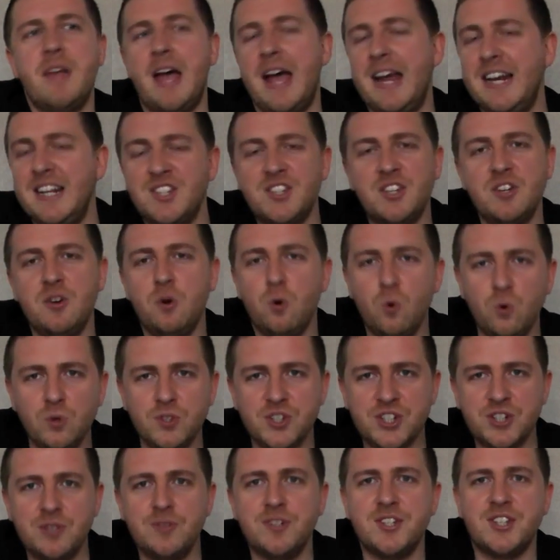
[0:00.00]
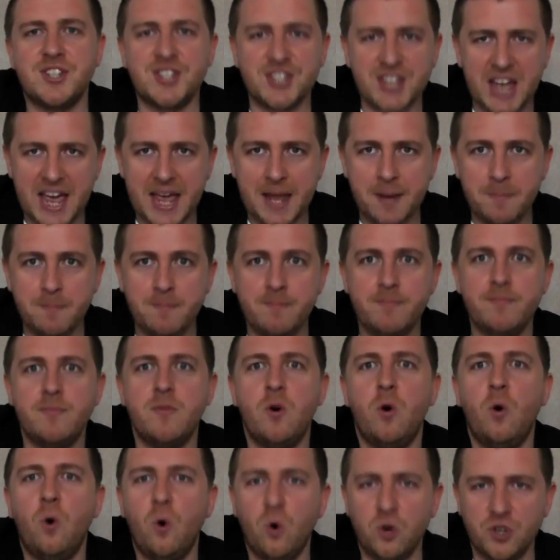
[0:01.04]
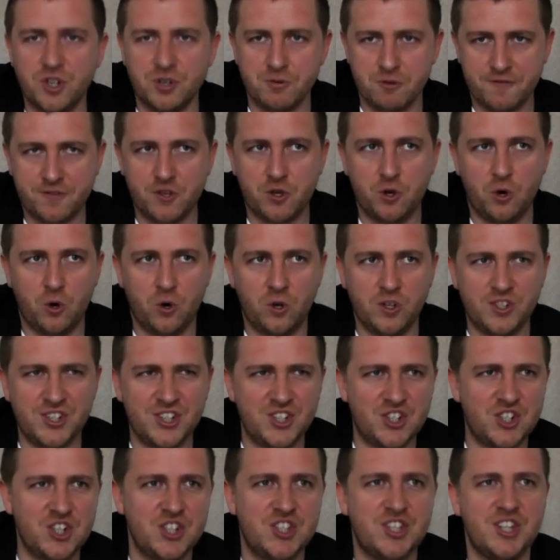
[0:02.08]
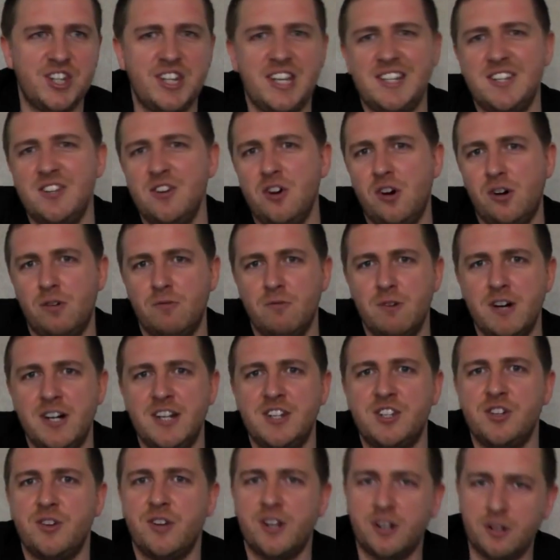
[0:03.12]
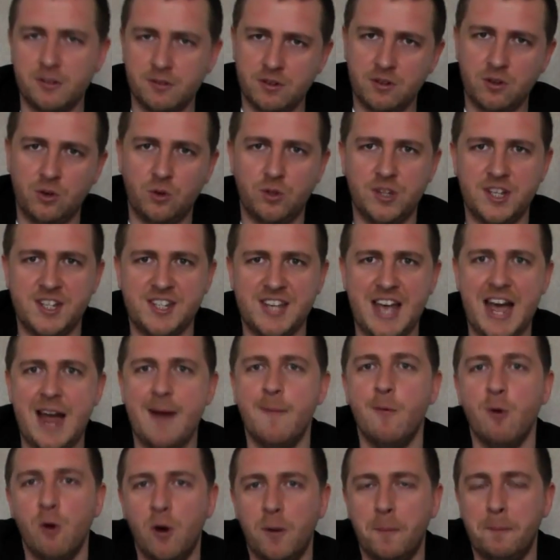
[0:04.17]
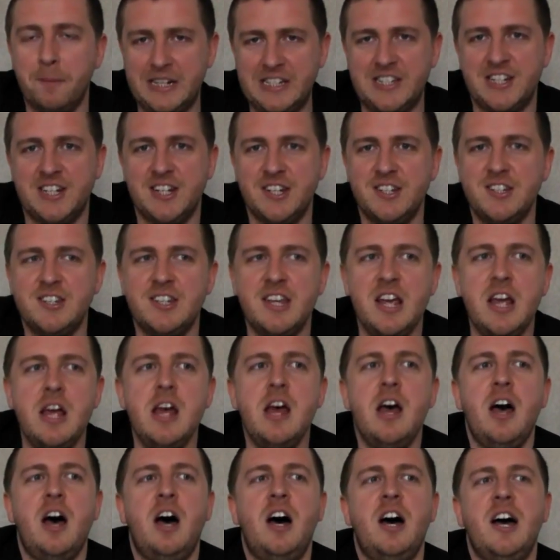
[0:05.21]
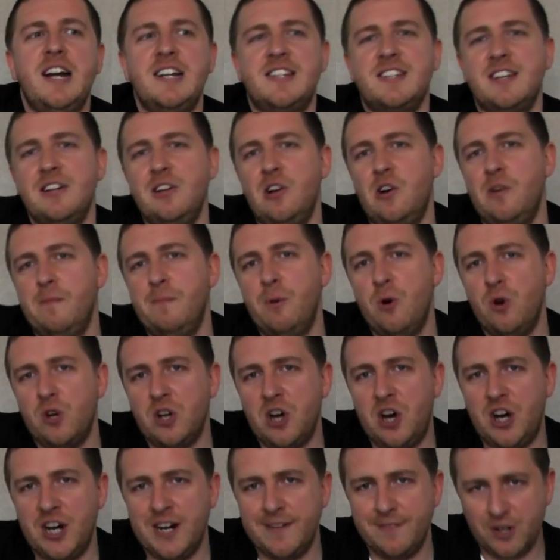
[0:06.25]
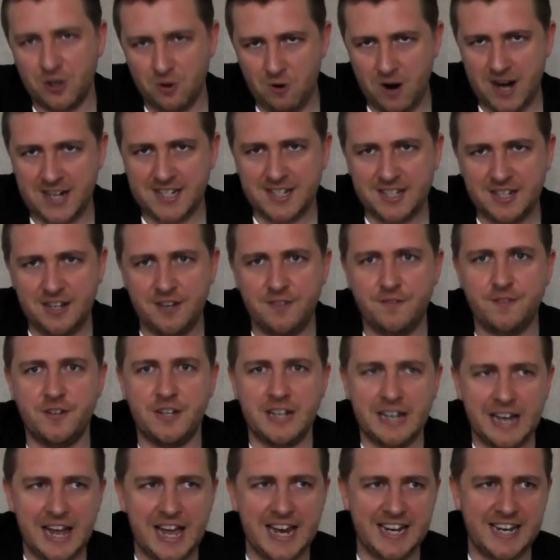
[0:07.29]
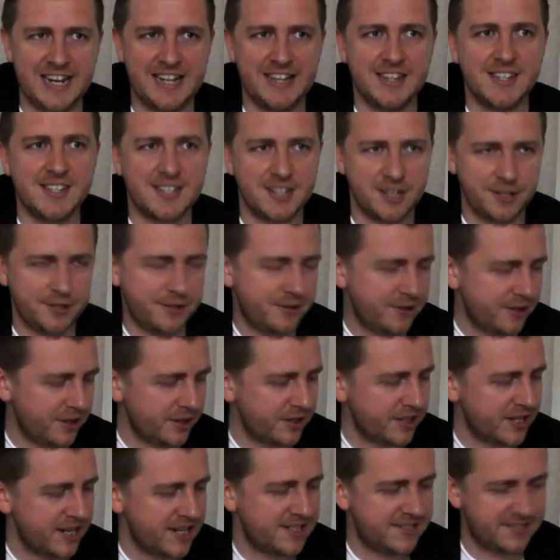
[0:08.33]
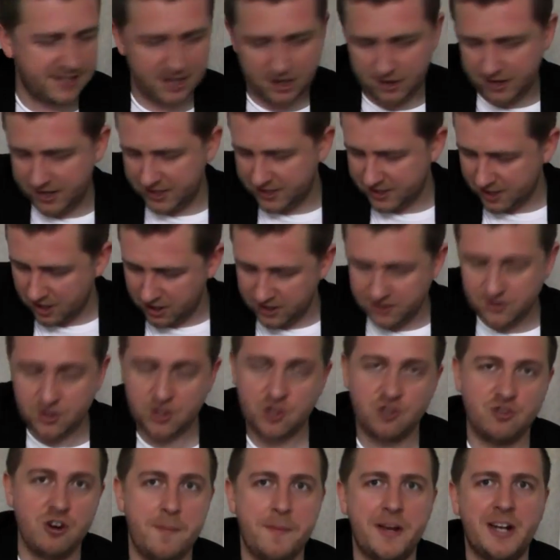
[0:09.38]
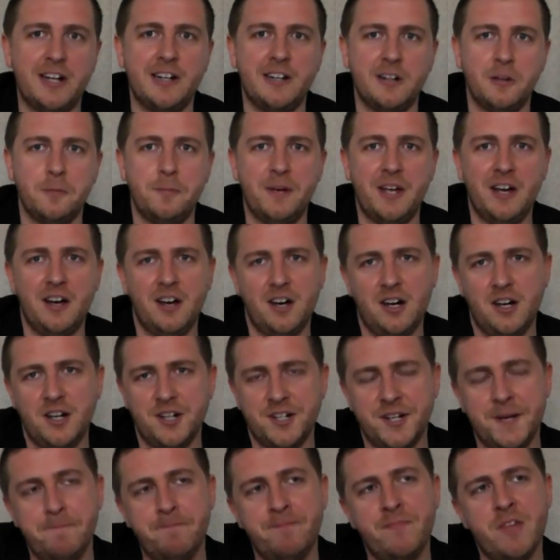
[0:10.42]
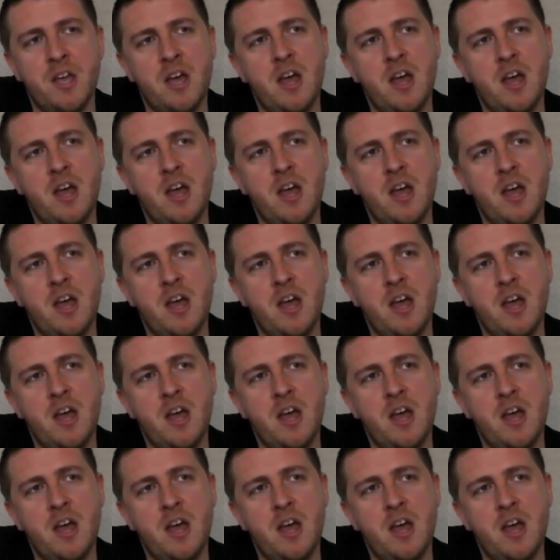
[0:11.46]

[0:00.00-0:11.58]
And it's all still the same order of chords, it's just that he's not really doing all these hammer-on business. It's a lot more kind of aggressive and laid into, okay, so he's kind of strumming a little bit harder.